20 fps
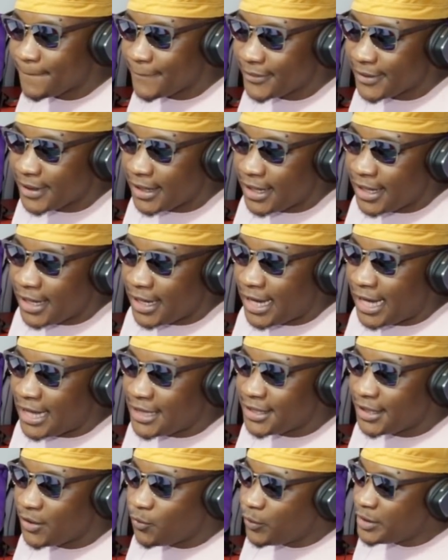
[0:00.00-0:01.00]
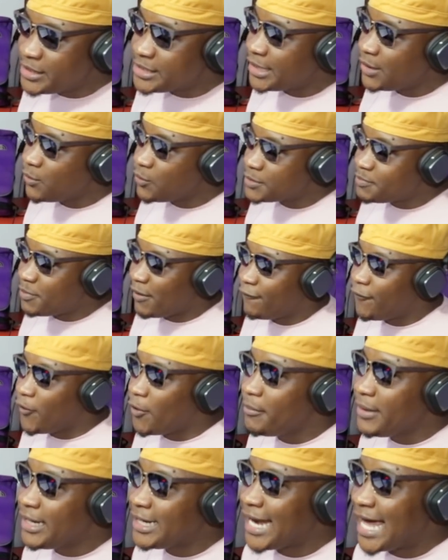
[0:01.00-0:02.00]
Yeah. And then Wizkid was
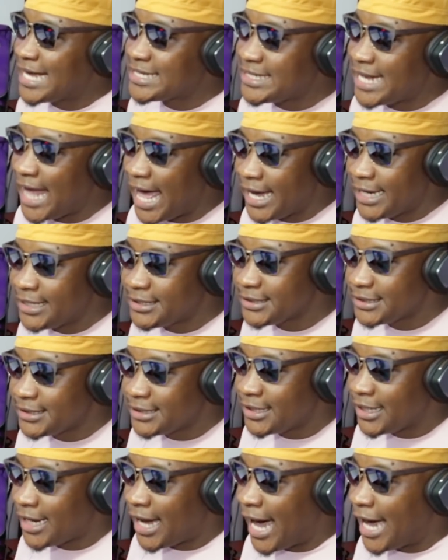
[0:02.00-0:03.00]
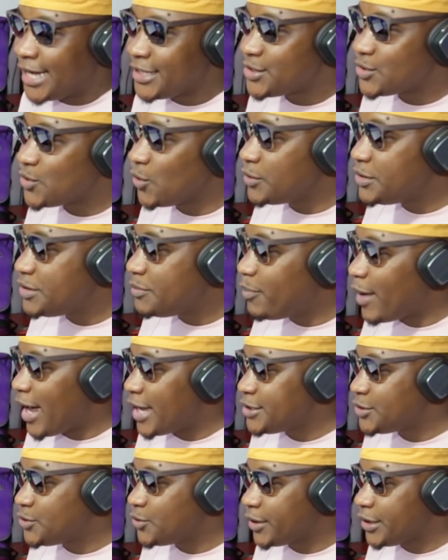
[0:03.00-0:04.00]
performing last night. I saw
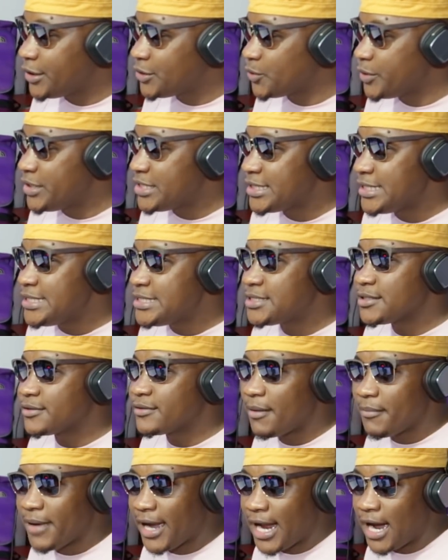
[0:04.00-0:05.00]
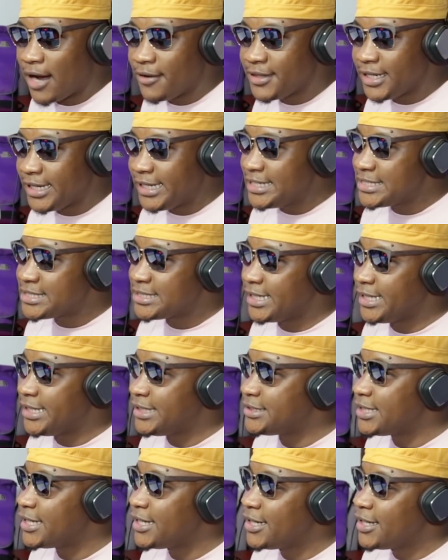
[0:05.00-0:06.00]
D'banj took it to his Instagram account, and he
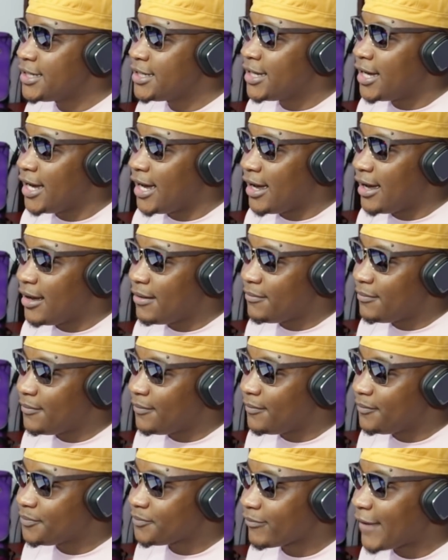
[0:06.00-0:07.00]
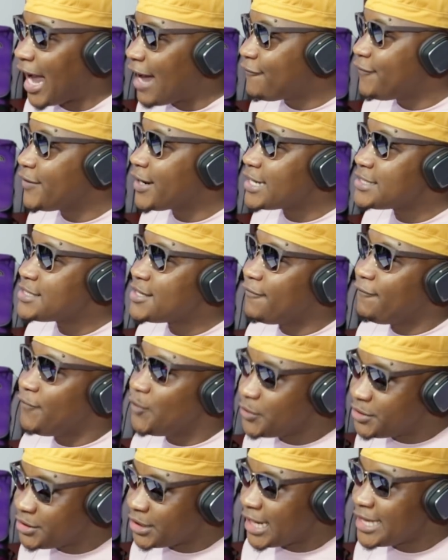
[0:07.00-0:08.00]
said, um, "Africa is the
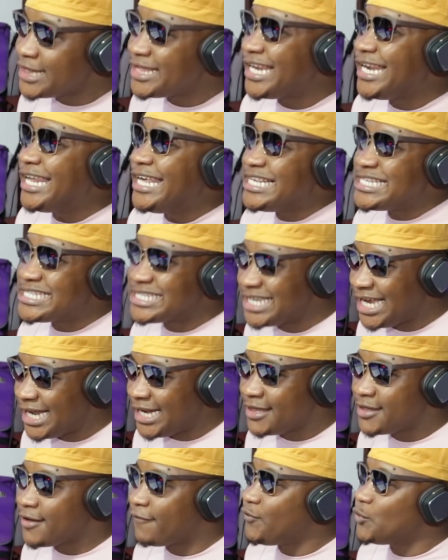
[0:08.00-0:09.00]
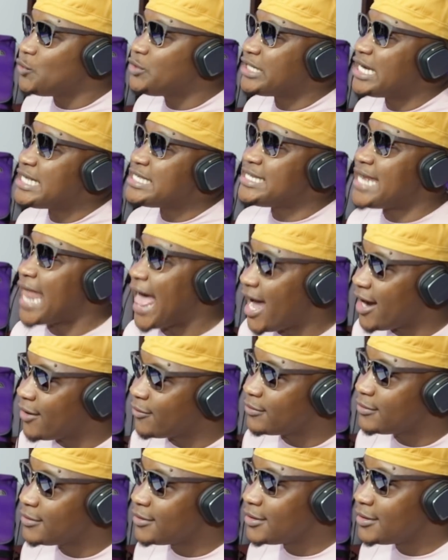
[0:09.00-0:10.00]
future," and then he said, "The future is now."
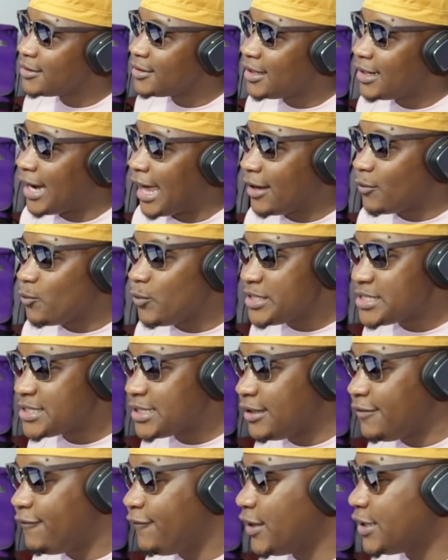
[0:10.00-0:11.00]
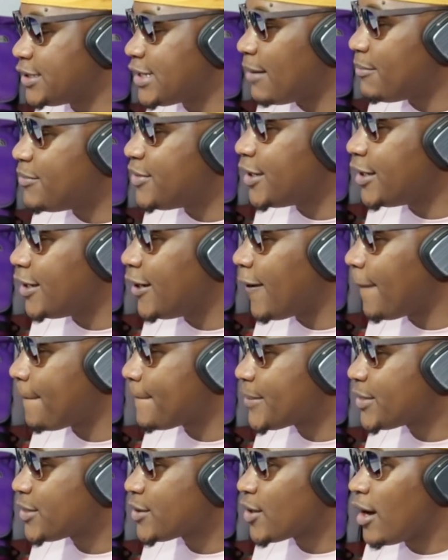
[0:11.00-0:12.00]
Mm -hmm. Like Wizkid filled up the
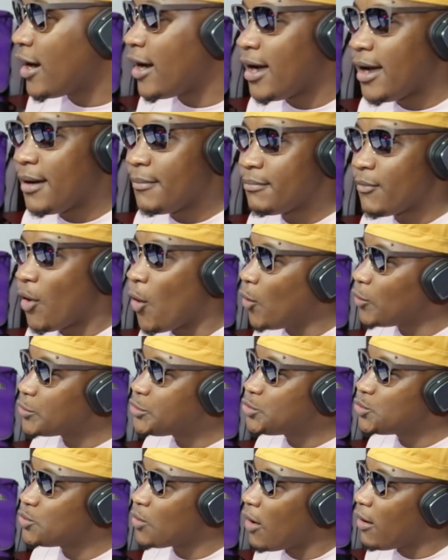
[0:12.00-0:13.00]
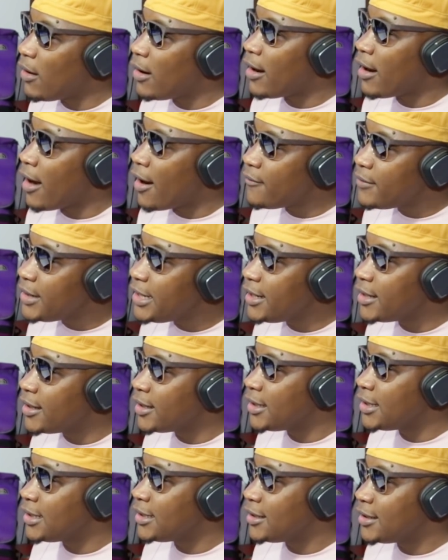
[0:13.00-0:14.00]
um, O2
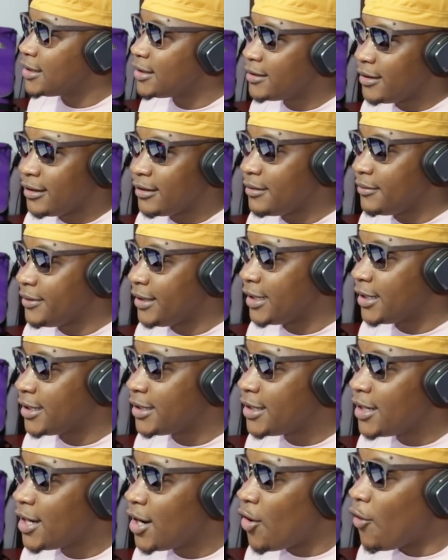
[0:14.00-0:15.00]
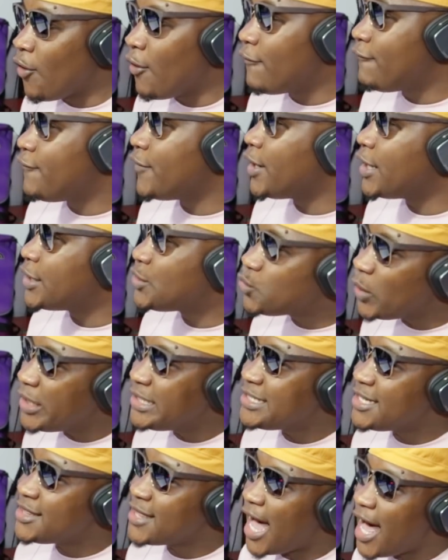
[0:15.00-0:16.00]
Arena. Yeah. And, yeah. Over
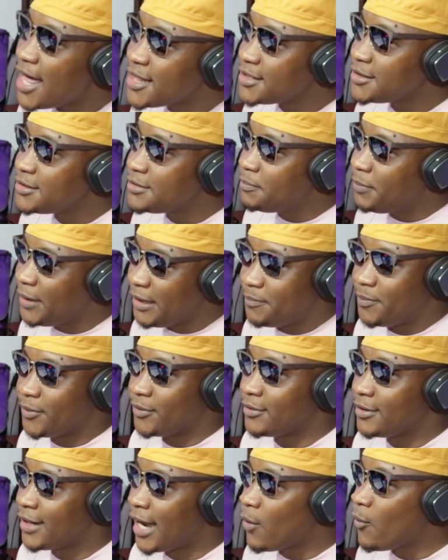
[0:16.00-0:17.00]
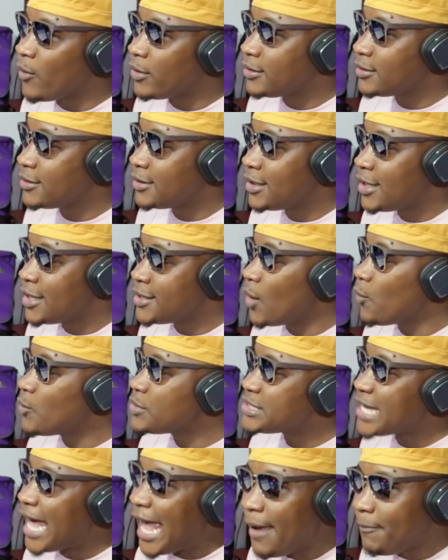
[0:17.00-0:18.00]
20,000 people. Like, yeah. that
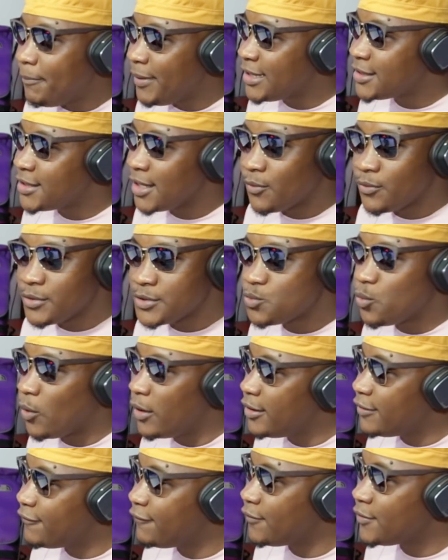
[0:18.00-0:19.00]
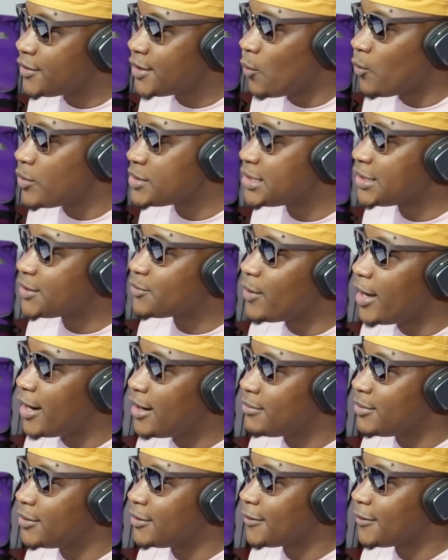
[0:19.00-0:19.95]
was epic. That was wonderful. That so was first, incredible.